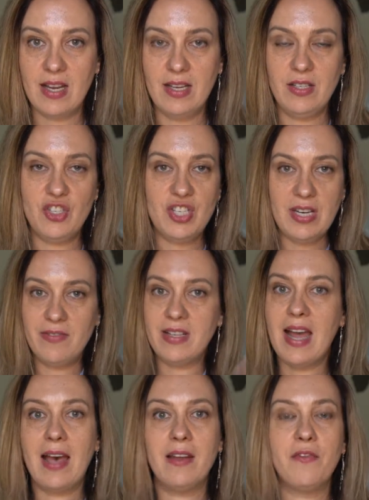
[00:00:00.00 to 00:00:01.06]
and she even
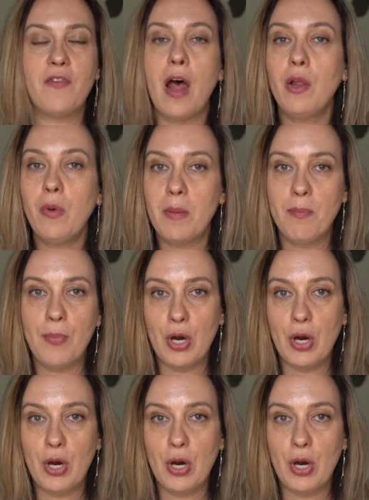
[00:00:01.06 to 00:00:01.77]
had a follow-up